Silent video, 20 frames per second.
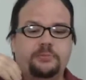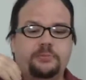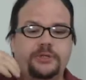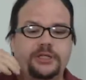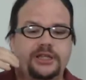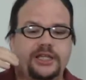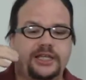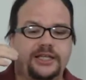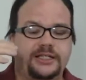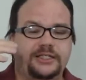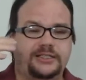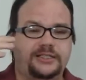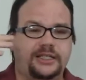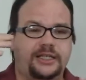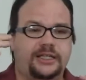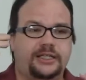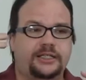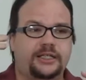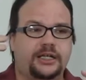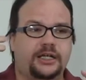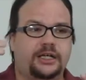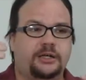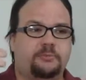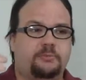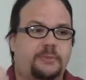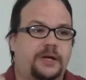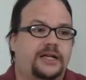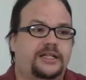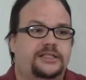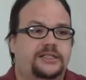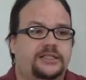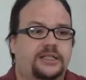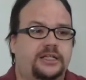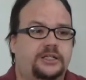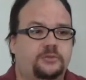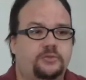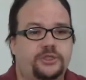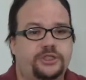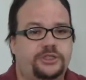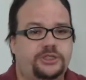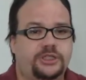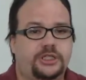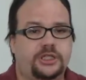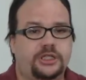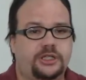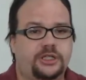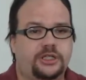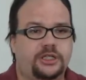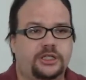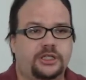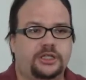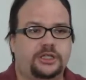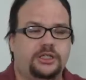but they said my son went to